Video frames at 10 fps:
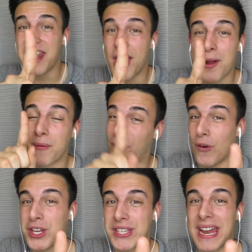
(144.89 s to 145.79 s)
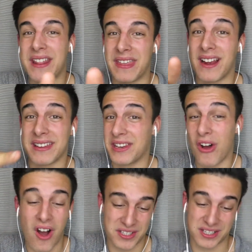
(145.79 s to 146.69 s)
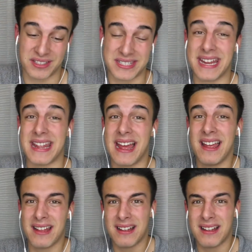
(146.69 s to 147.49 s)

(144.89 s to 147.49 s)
And no, before you say anything, I did not ask her to say that.